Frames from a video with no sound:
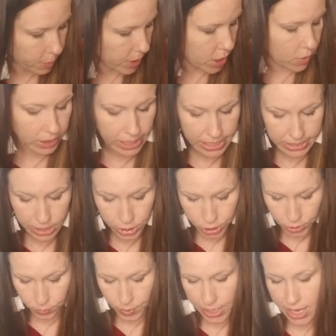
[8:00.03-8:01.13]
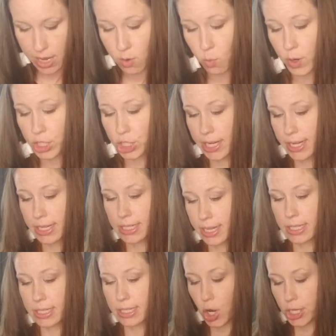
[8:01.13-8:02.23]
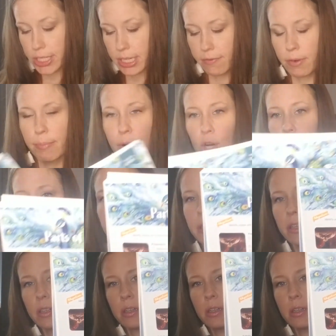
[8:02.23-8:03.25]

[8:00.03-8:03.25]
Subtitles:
go to lesson 3, which is parts of a bird.